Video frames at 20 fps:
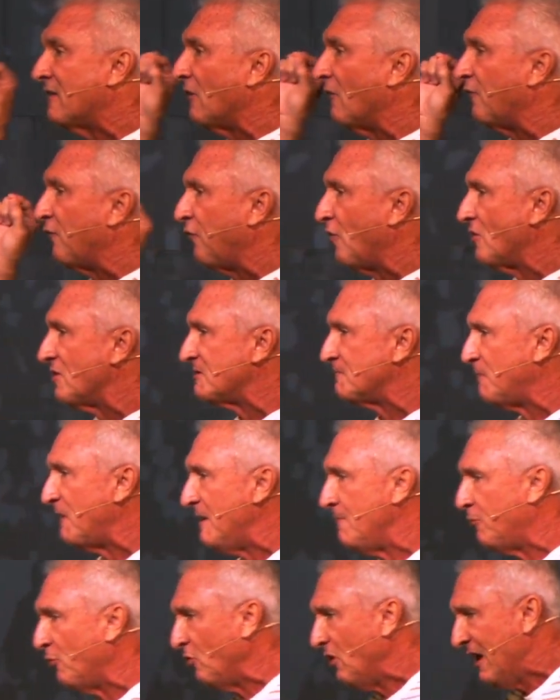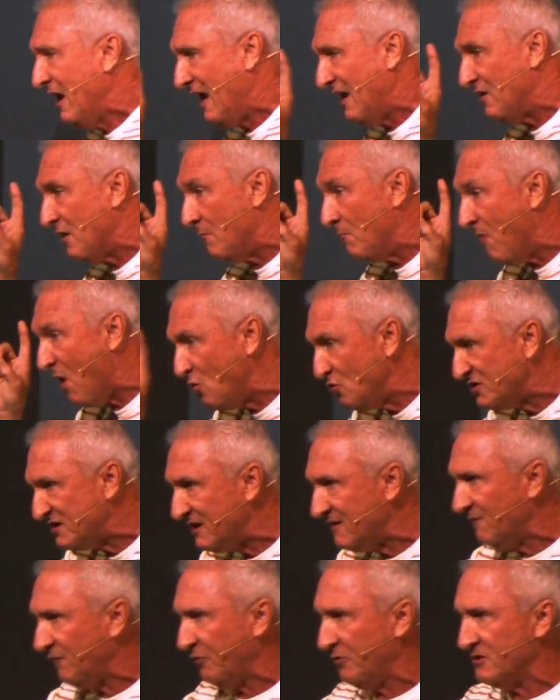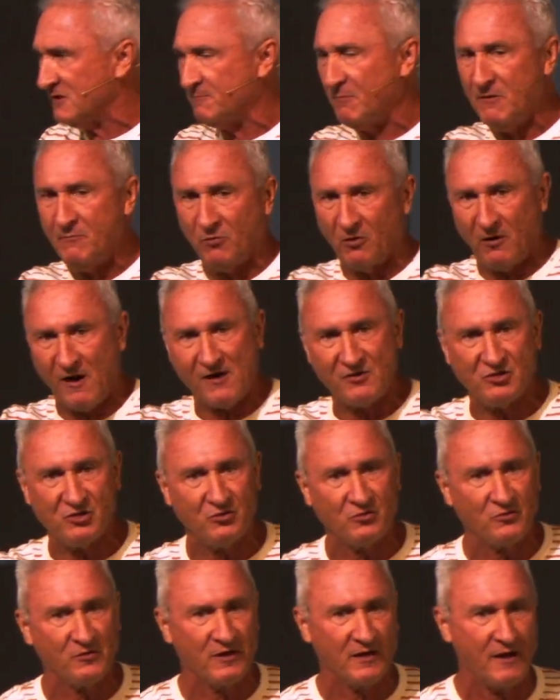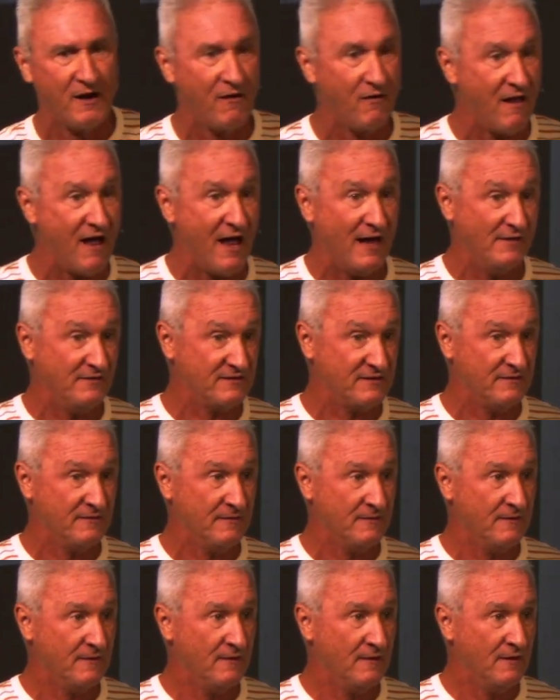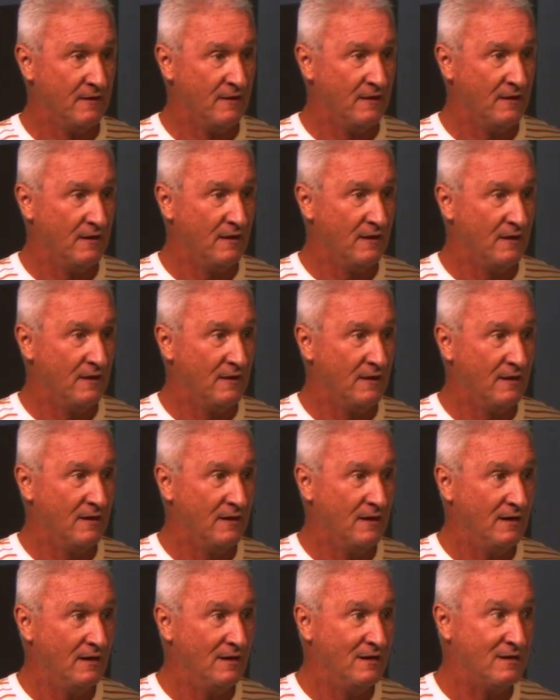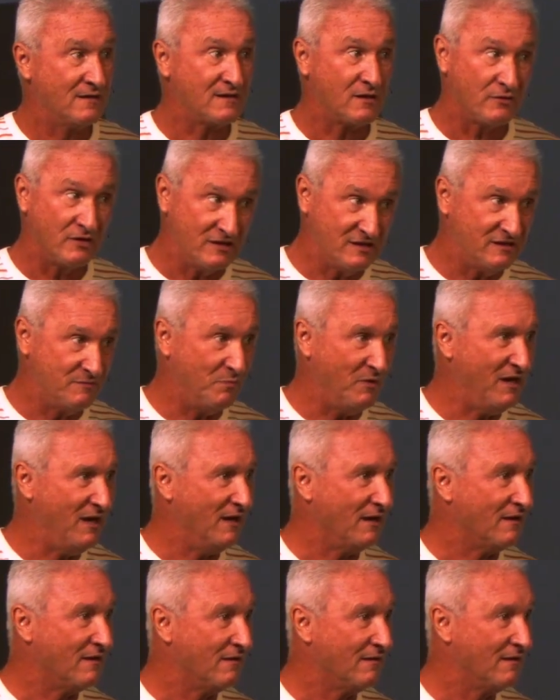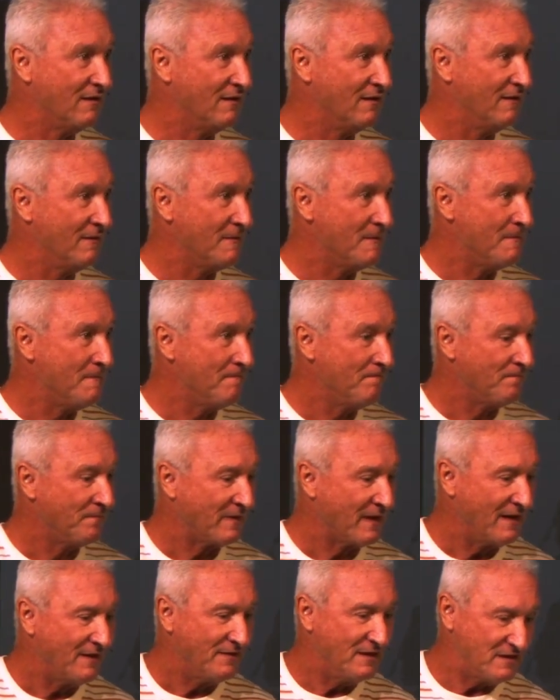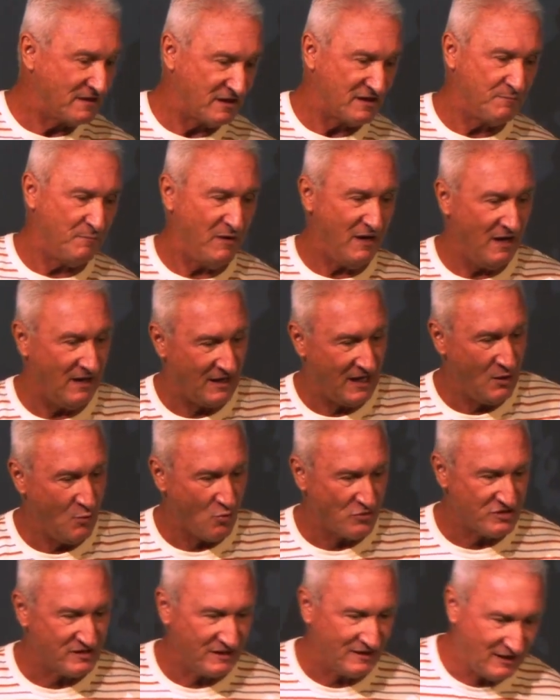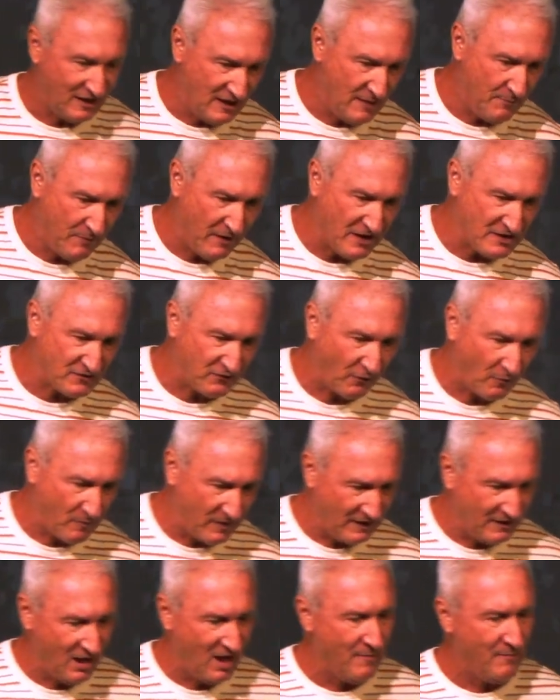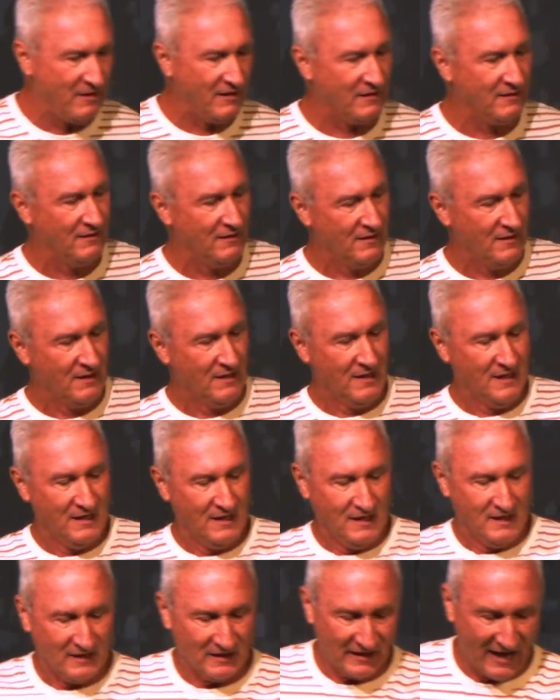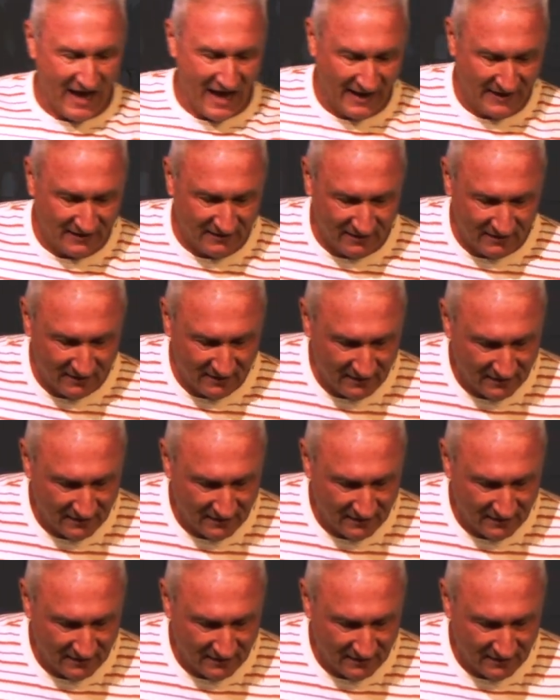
the first people and the most influenced people are our children in our lives. And so this is big. This is big. He wants to keep us from becoming like